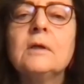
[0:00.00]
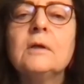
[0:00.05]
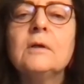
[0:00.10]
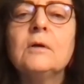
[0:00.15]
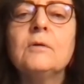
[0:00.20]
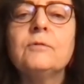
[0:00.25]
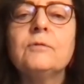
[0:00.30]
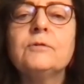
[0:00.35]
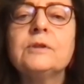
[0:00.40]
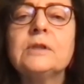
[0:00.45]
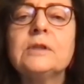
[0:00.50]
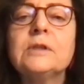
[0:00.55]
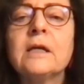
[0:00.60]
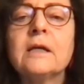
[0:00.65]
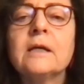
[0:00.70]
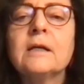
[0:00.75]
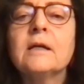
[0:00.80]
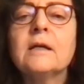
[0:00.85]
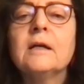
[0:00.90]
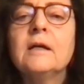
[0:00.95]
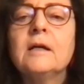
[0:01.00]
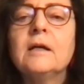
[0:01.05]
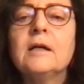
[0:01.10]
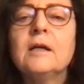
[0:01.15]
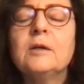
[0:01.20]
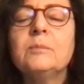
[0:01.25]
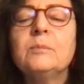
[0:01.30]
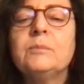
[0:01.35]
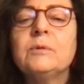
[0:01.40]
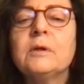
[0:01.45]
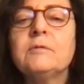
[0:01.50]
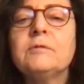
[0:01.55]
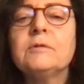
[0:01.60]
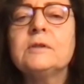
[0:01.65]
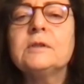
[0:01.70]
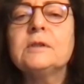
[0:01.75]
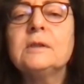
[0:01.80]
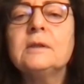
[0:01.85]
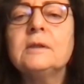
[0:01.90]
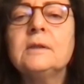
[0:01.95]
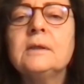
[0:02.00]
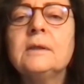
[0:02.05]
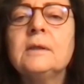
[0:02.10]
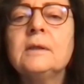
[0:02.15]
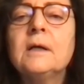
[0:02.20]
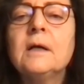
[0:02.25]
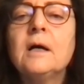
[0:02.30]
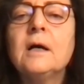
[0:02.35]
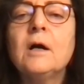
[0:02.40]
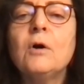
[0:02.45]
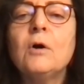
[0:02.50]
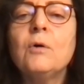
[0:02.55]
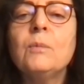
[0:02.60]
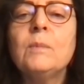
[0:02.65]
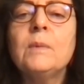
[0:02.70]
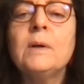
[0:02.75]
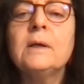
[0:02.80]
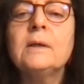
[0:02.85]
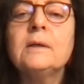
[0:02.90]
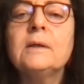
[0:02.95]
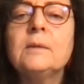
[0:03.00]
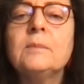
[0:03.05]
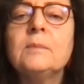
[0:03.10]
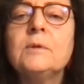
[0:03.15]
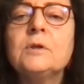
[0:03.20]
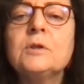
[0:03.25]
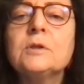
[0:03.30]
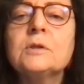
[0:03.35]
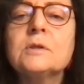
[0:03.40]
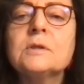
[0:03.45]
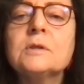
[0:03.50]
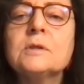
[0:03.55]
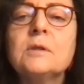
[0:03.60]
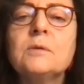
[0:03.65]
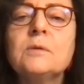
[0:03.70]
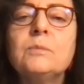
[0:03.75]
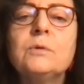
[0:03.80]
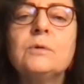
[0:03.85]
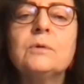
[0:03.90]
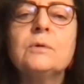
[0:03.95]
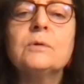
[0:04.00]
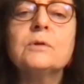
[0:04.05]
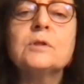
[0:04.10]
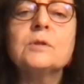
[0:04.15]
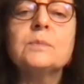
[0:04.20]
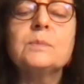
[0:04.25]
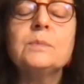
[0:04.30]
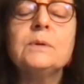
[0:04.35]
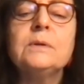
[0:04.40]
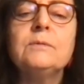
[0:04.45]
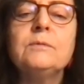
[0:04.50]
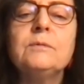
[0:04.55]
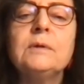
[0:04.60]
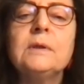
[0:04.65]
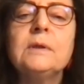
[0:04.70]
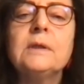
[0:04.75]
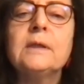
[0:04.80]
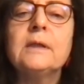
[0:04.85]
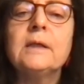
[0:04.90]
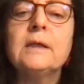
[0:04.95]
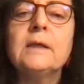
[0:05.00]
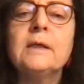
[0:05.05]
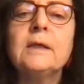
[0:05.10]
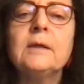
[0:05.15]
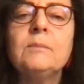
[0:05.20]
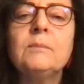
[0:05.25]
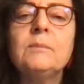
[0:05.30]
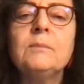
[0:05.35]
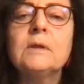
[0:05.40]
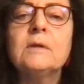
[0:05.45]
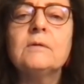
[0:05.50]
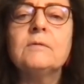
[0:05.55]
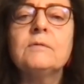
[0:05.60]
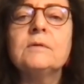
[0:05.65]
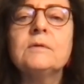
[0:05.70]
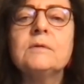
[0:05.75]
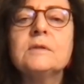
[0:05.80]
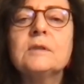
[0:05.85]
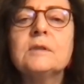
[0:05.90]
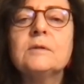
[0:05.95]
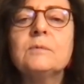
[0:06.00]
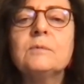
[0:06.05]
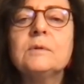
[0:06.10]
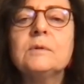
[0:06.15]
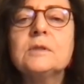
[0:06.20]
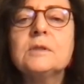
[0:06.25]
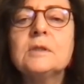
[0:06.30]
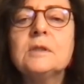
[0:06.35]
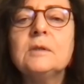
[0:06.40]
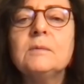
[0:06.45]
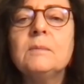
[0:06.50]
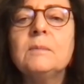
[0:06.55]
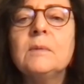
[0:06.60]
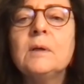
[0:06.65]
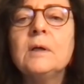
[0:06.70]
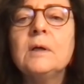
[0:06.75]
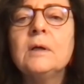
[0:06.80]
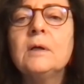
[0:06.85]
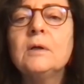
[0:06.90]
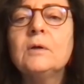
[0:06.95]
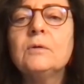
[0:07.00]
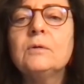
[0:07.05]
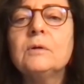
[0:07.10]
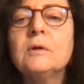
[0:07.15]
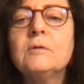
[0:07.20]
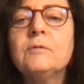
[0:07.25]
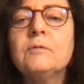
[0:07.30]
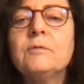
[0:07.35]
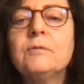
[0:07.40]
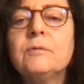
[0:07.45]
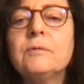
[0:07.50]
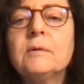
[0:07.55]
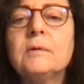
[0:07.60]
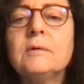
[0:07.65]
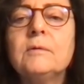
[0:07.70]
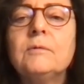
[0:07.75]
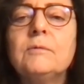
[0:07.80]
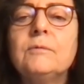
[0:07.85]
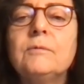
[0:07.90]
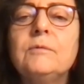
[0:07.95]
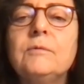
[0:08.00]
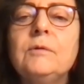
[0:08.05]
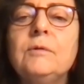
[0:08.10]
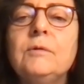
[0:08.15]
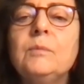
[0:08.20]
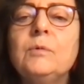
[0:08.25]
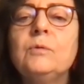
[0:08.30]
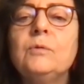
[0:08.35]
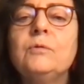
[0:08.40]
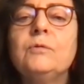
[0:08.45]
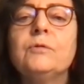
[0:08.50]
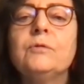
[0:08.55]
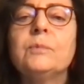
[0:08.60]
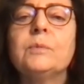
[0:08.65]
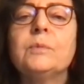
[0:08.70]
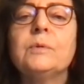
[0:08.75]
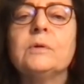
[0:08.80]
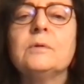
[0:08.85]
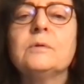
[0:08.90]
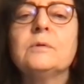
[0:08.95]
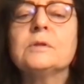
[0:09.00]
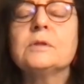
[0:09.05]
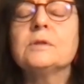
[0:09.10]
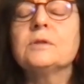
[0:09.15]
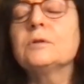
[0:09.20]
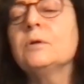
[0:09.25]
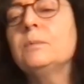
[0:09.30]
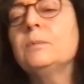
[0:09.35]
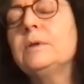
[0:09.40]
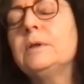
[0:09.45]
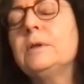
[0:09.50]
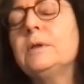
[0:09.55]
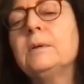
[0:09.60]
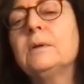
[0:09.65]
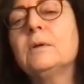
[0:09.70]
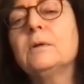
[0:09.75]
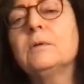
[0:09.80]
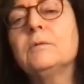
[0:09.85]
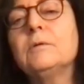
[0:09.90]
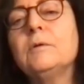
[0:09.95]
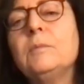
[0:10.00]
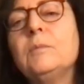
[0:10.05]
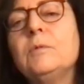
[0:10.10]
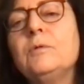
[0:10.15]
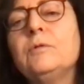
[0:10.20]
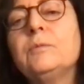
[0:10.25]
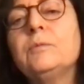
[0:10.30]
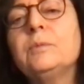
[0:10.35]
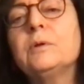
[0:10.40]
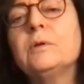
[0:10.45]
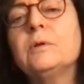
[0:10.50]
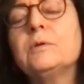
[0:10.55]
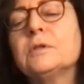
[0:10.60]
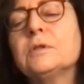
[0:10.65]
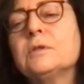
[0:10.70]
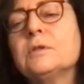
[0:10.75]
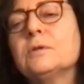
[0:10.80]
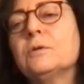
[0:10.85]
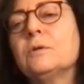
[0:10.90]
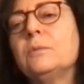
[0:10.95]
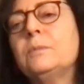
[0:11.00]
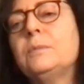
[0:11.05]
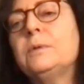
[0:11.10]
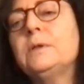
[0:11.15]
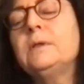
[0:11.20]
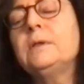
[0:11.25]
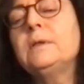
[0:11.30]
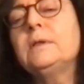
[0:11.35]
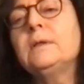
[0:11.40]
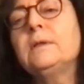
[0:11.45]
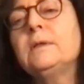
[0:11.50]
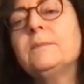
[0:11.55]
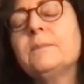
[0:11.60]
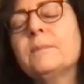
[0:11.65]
of tech and brevity, how might images and words be reclaimed given that we seem to have removed process complete removed process completely?